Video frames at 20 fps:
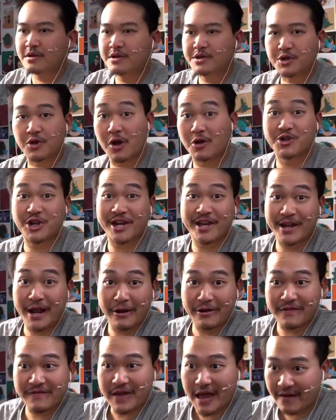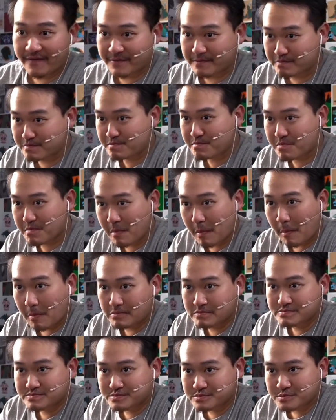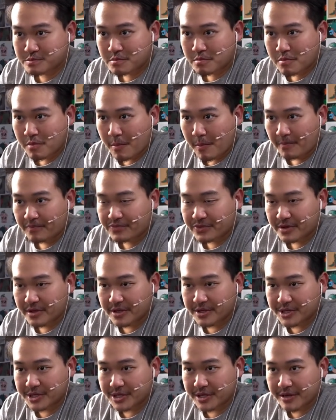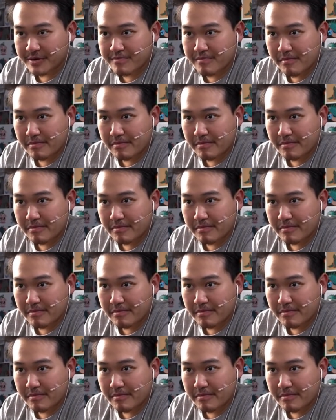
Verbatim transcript: So go check it out if you haven't. Let's see.